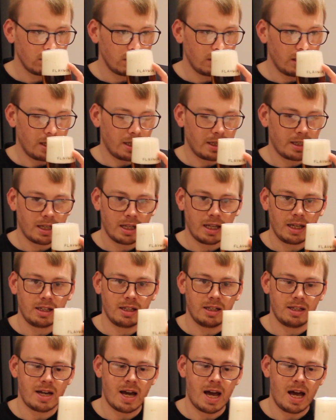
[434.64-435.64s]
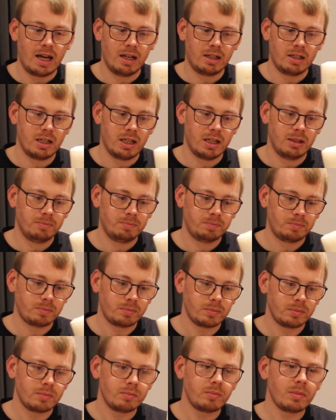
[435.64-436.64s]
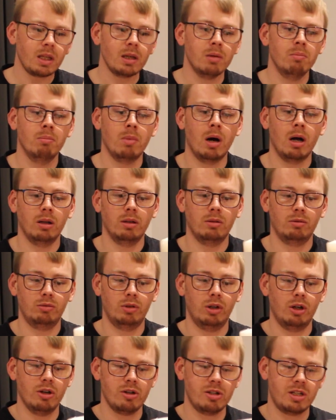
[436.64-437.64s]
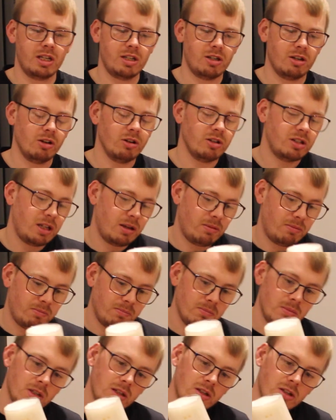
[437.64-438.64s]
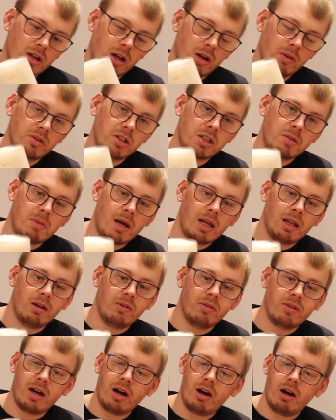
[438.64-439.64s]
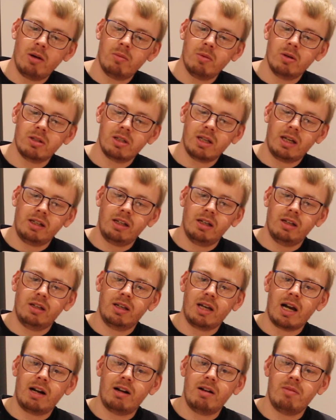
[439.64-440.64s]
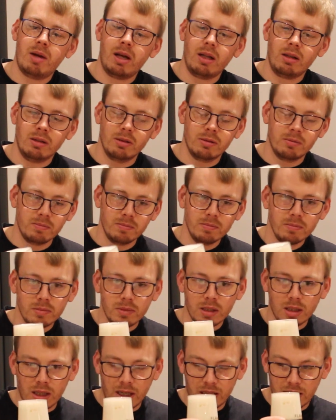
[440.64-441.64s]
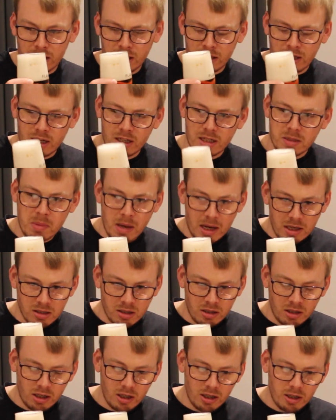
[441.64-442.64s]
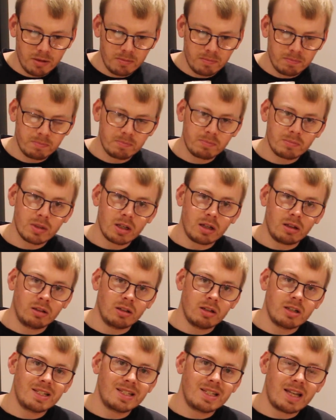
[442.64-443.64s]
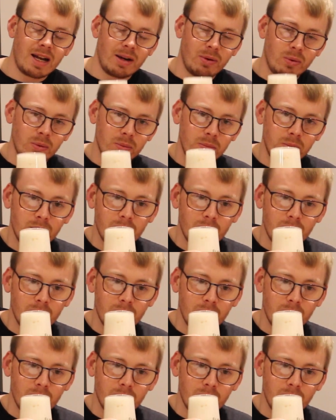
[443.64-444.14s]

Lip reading: Yeah, I get like a dark malt, roasty, toasty sort of smell off that, almost like a caramel, like you'd expect on a stout.